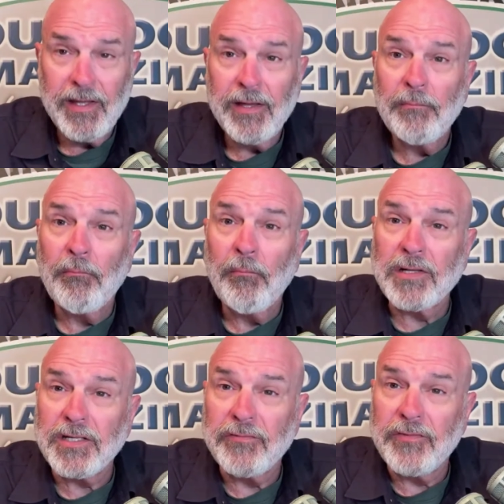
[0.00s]

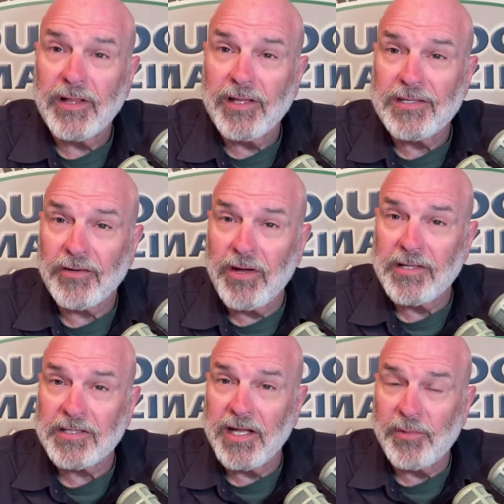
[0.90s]
much of at least the great
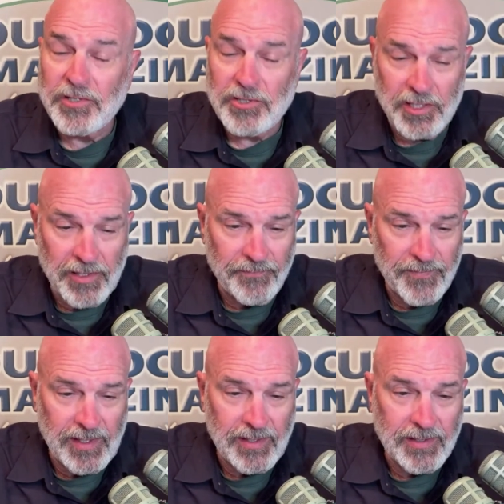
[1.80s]
state of Michigan,
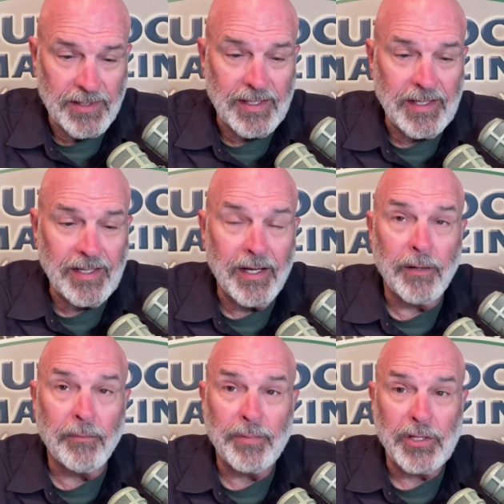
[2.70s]
is indeed
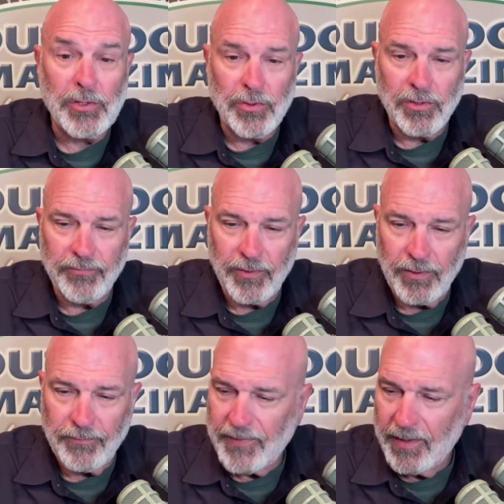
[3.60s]
a
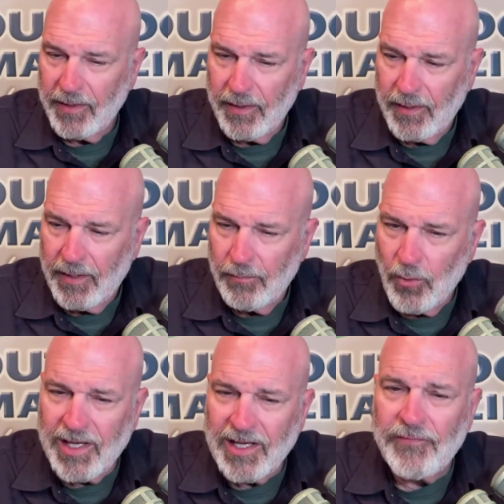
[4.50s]
beautiful
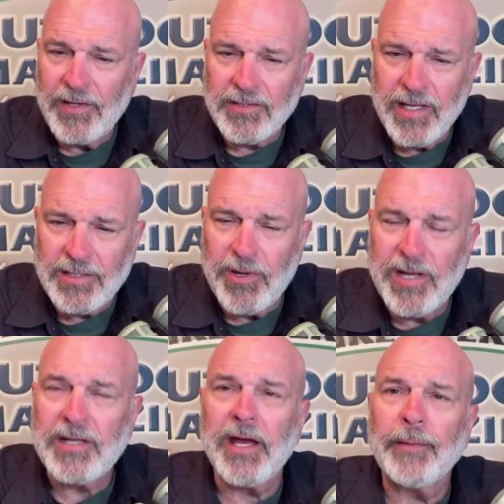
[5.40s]
morning. It feels like
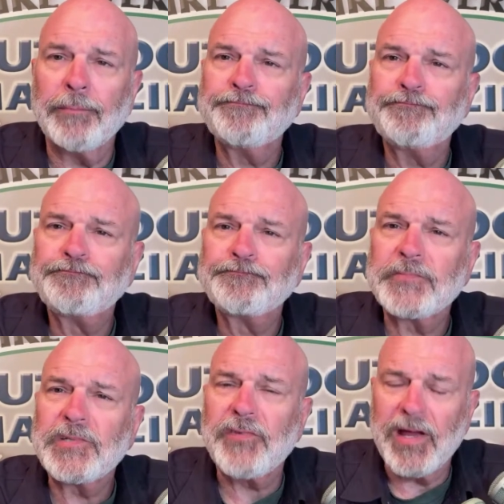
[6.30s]
springtime.
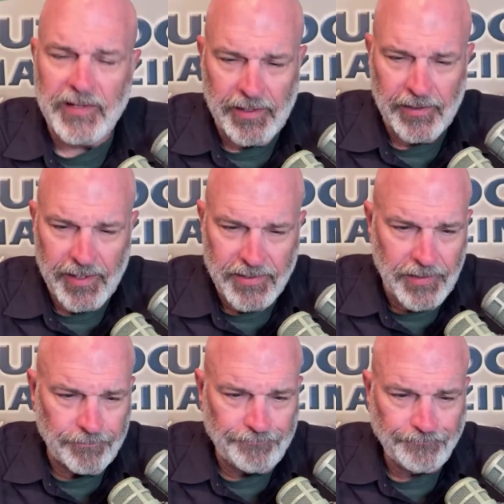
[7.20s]
It's finally here, doesn't
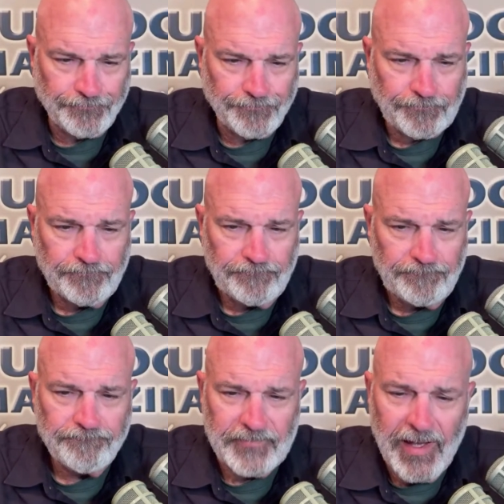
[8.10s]
it?
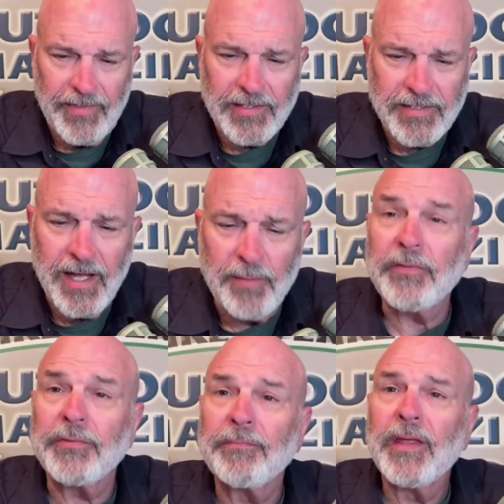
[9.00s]
I think it's time to
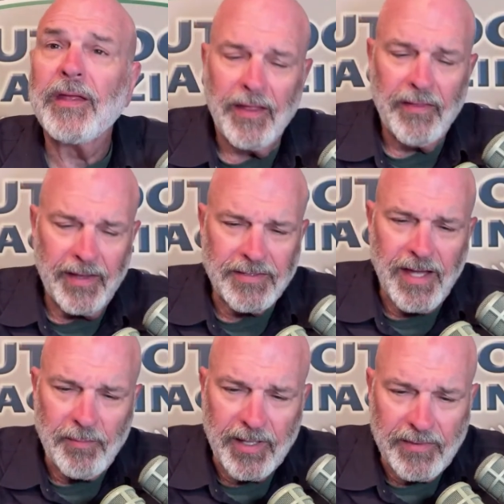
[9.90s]
get I think it's
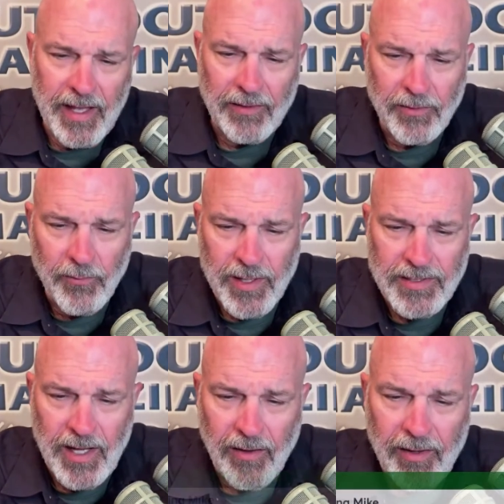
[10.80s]
time to get the angler quest
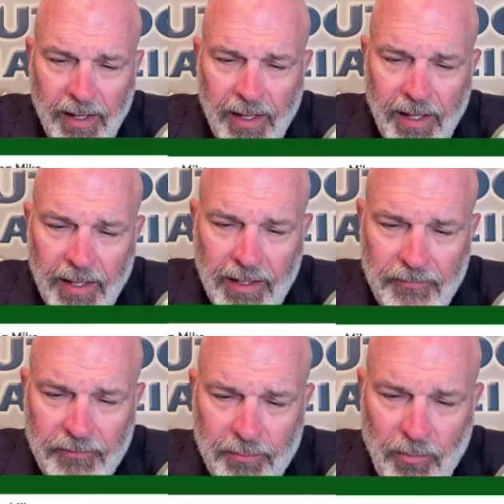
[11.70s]
out.
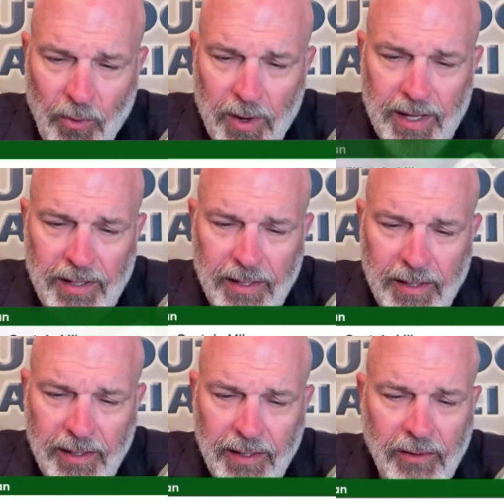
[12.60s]
Cliff, good morning.
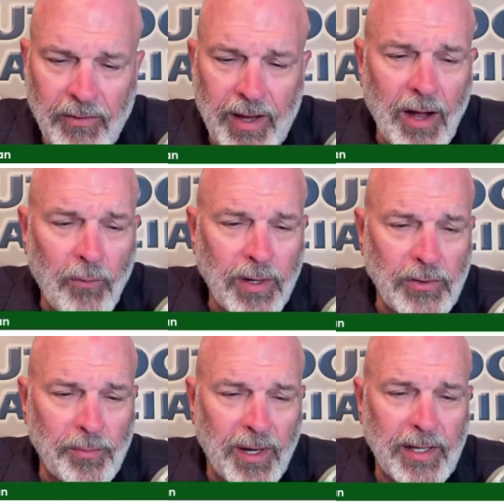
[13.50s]
Craig, how are
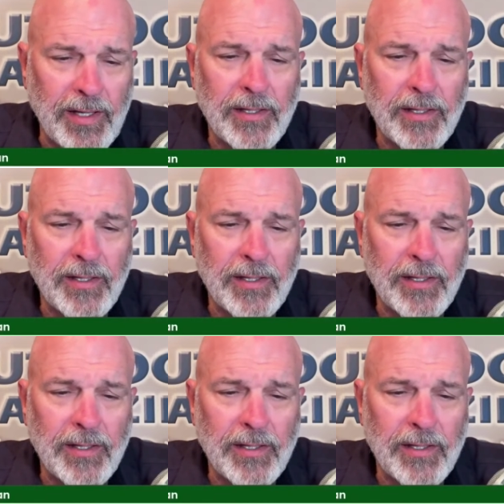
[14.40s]
you, buddy?